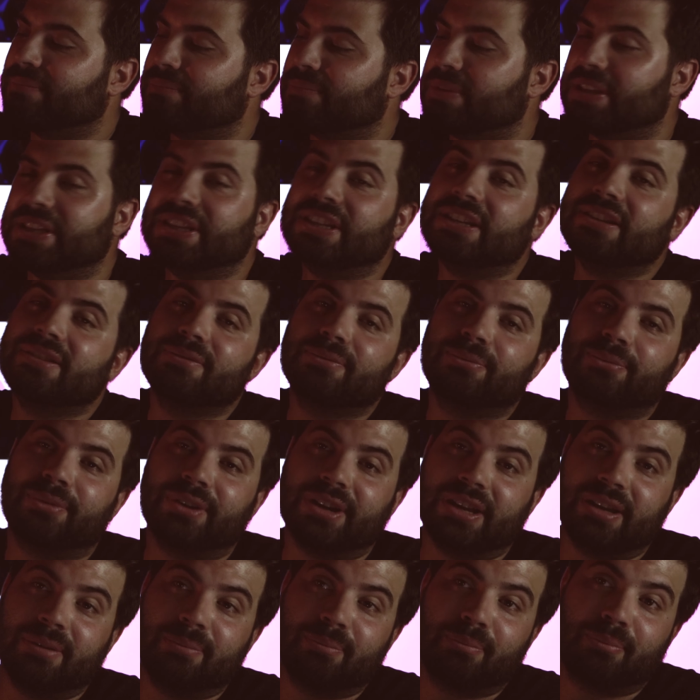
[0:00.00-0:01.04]
Mini
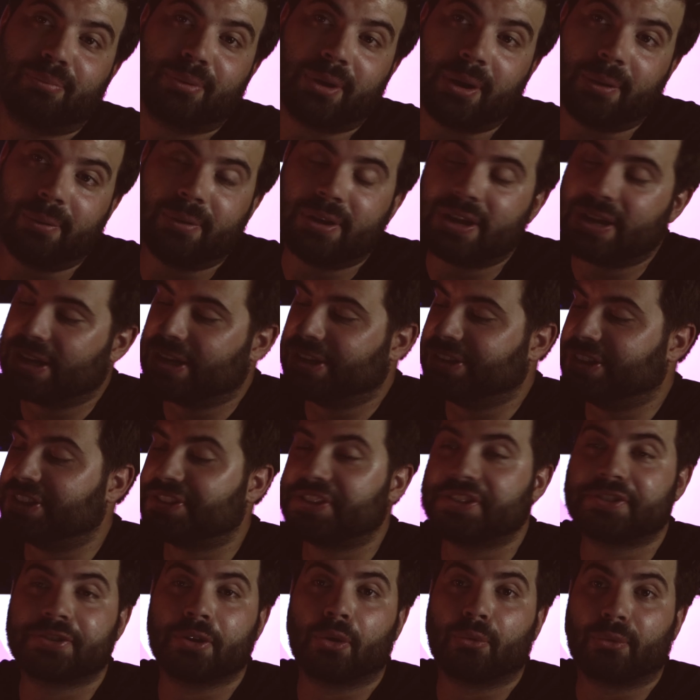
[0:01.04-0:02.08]
3 Pro.
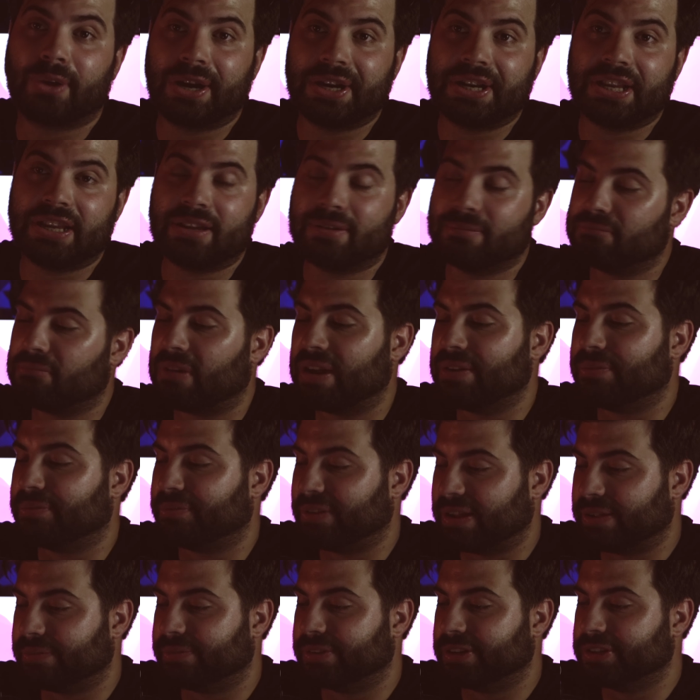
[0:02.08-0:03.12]
This is already my
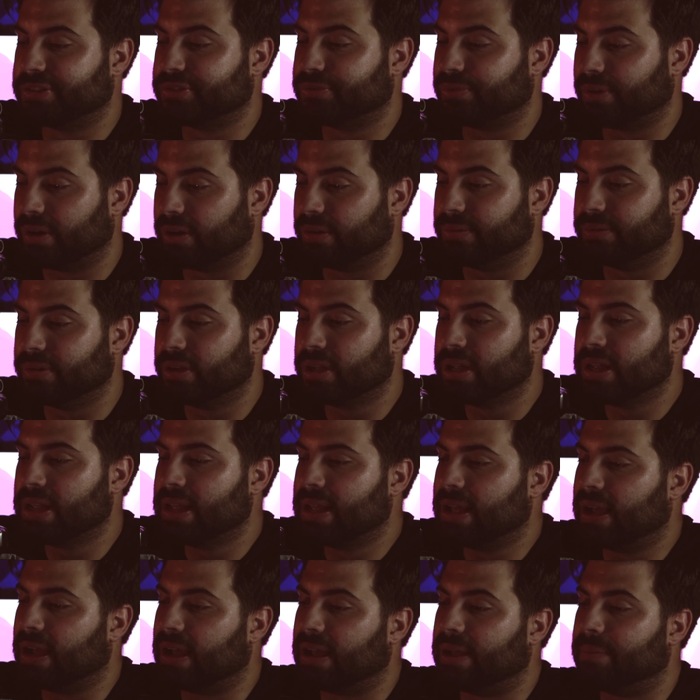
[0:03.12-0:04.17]
favorite drone.
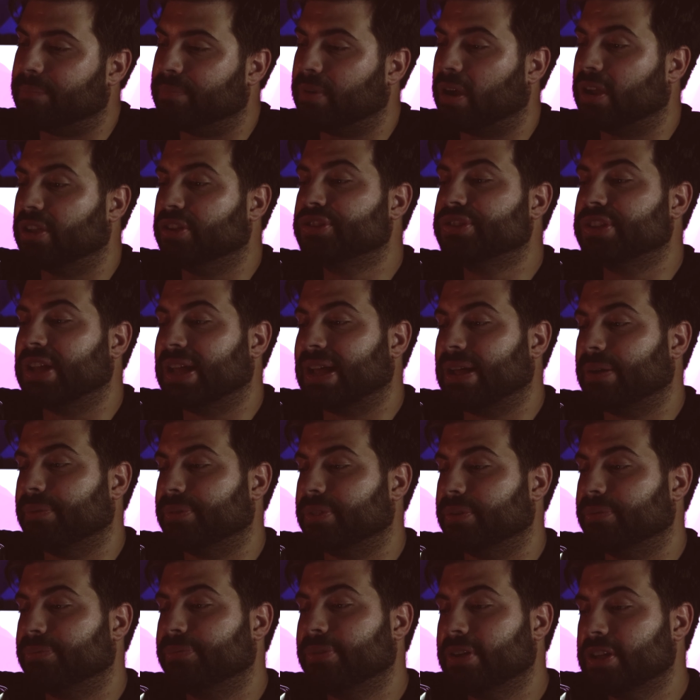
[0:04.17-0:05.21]
I used to
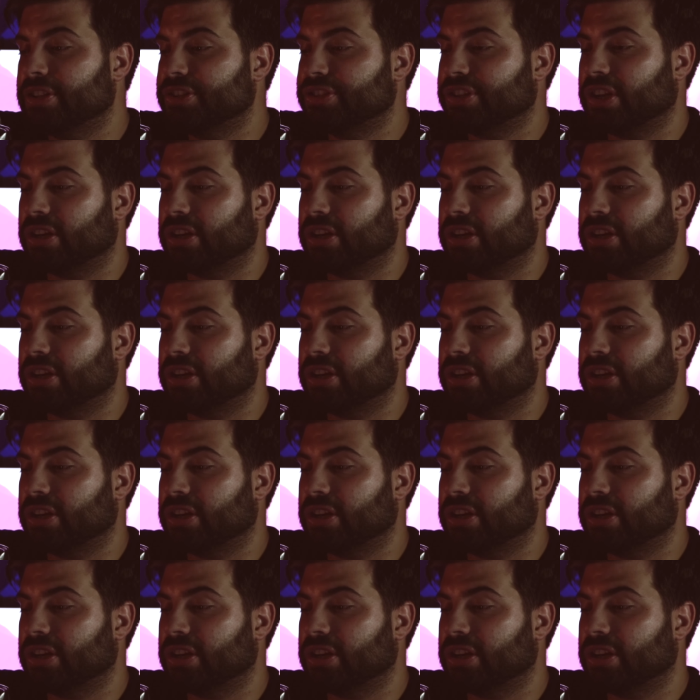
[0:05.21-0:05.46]
have the first